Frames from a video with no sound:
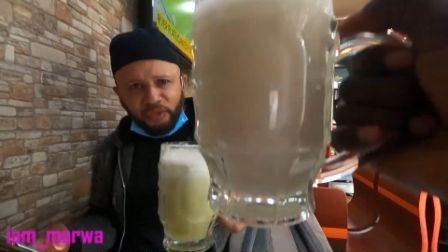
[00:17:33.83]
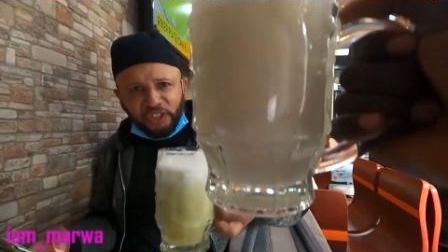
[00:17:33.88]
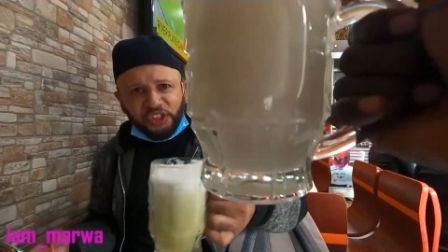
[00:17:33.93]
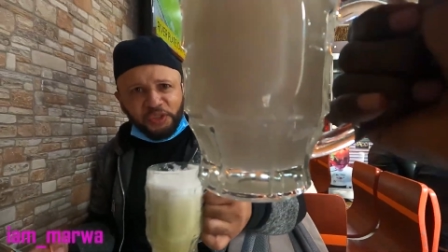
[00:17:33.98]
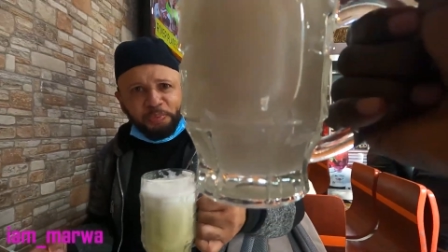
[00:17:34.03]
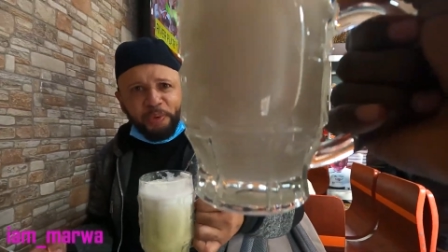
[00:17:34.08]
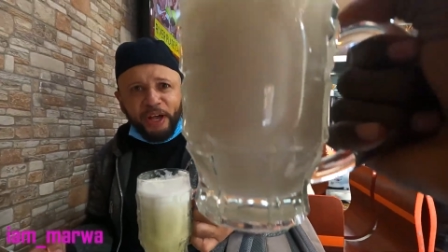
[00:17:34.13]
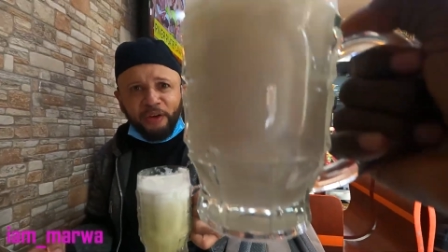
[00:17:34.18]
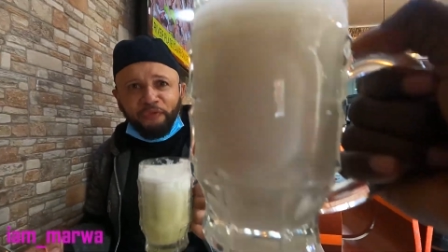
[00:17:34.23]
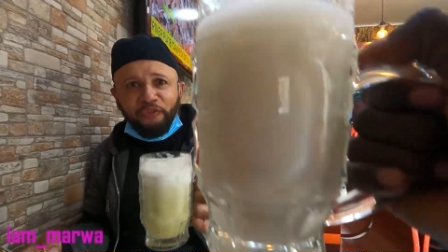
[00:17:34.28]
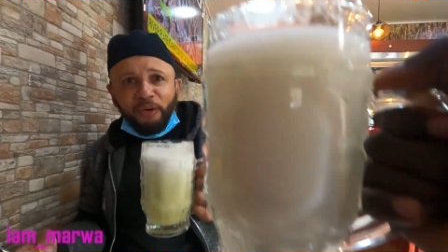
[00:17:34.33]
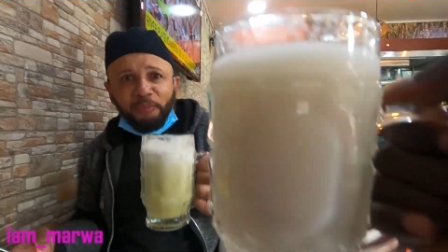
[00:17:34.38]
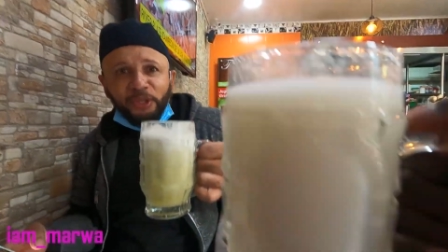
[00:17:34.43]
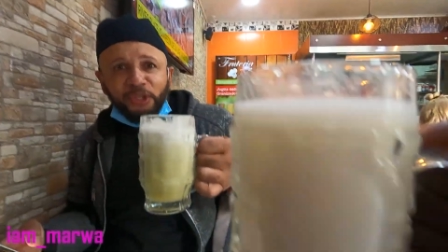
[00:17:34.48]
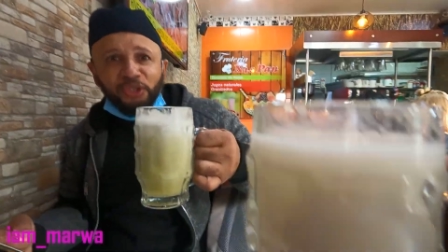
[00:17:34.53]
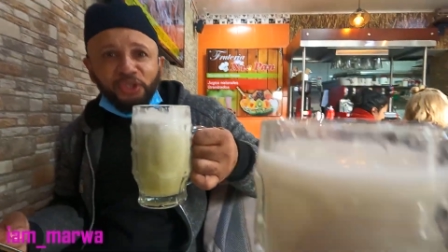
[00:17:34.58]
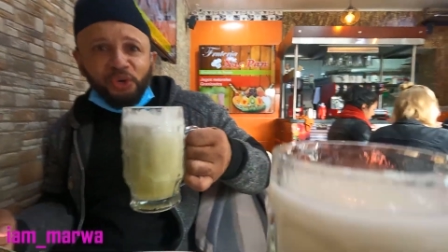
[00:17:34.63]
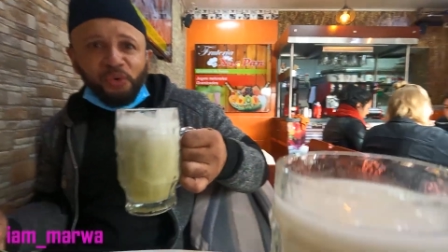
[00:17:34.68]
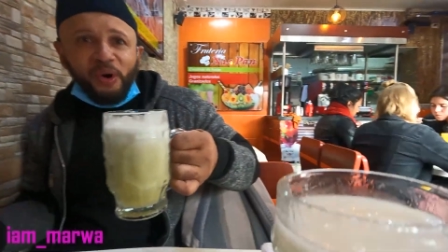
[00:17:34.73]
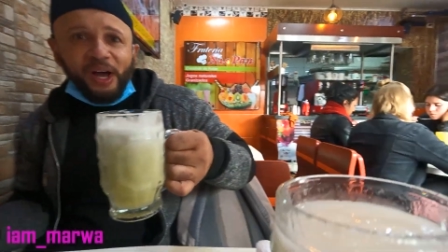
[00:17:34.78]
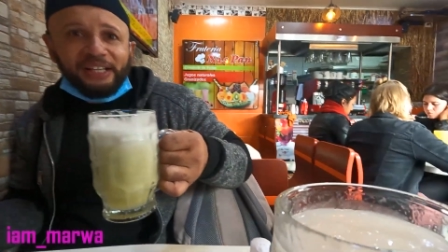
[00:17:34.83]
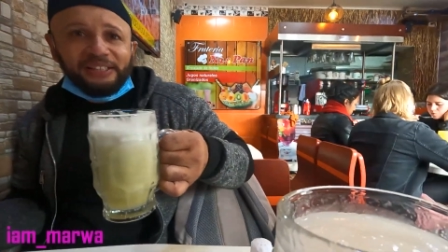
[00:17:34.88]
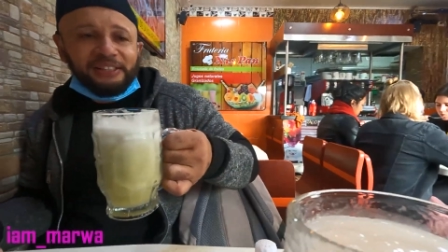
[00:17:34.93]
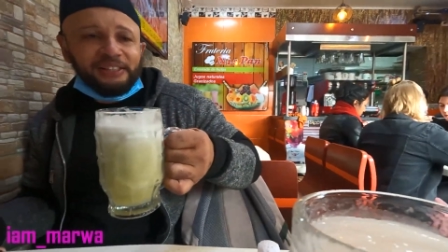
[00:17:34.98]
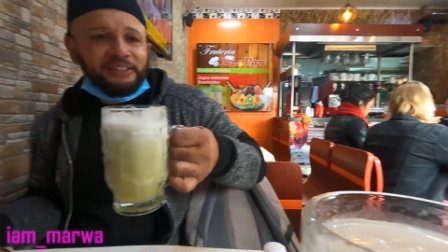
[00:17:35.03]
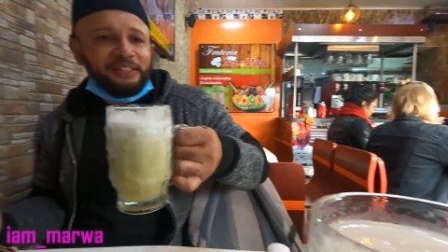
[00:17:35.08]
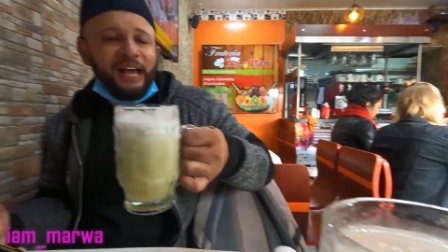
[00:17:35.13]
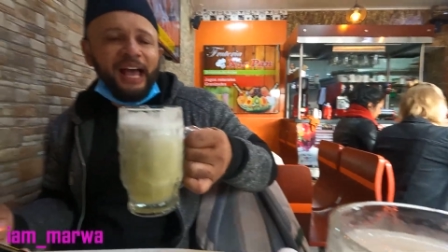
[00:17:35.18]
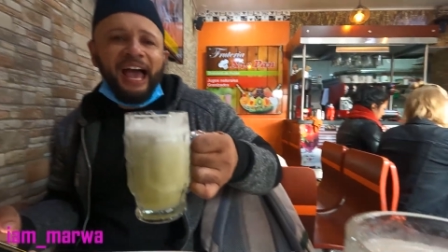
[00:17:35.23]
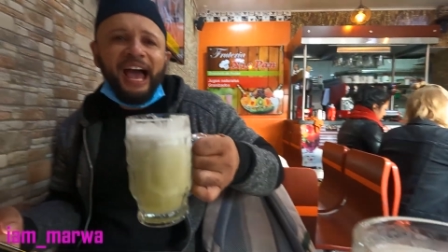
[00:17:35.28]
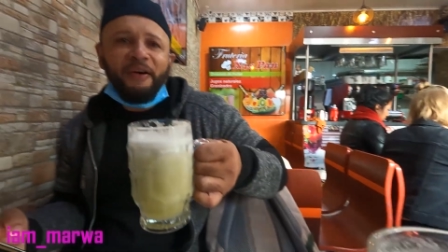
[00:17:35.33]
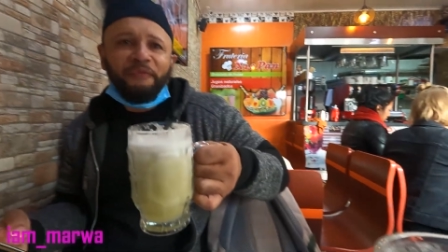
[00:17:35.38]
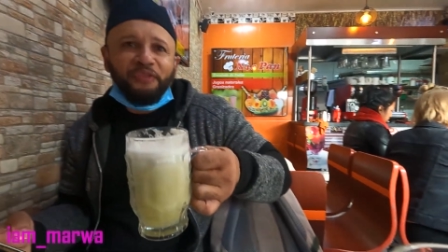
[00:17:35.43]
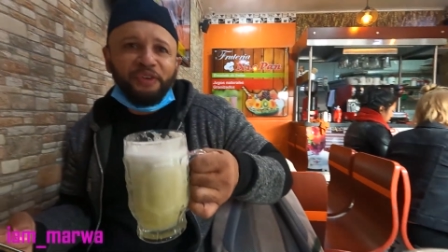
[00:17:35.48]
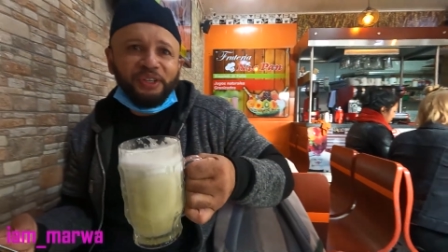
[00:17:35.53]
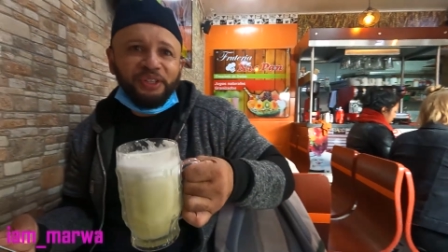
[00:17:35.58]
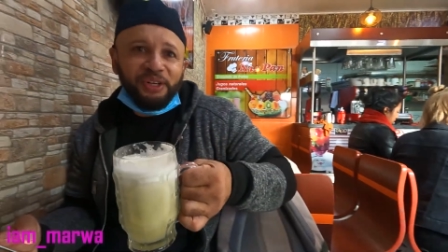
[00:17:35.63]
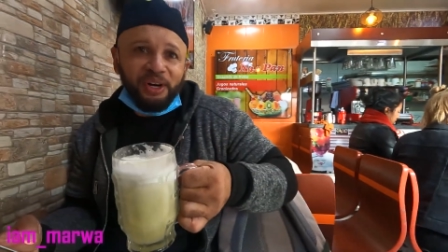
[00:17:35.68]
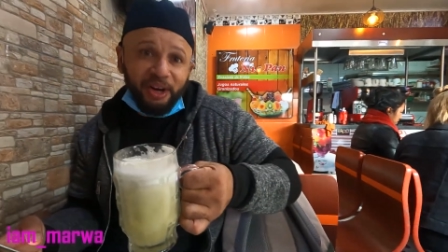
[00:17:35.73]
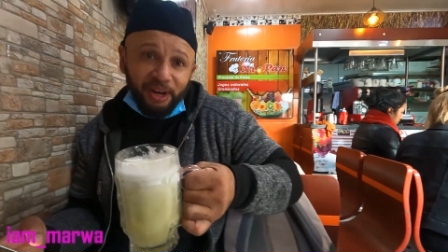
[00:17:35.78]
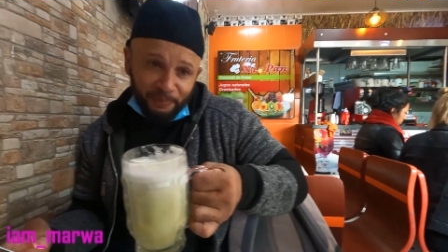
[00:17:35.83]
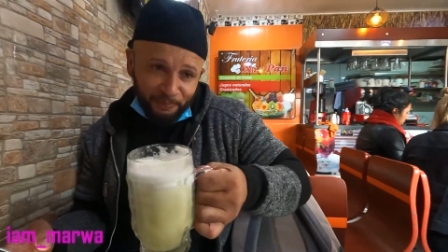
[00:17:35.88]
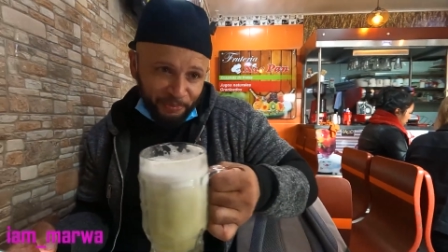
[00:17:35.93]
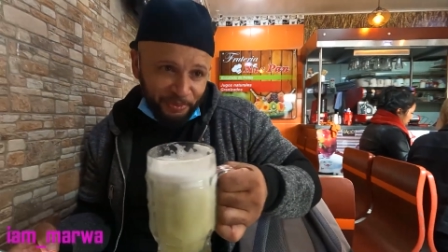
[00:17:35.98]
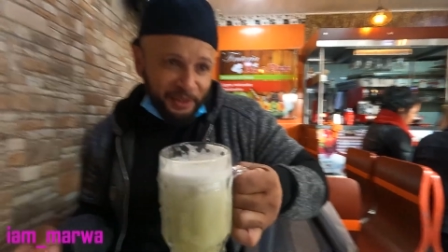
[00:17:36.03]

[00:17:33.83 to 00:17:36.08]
Respect from the U S to Africa.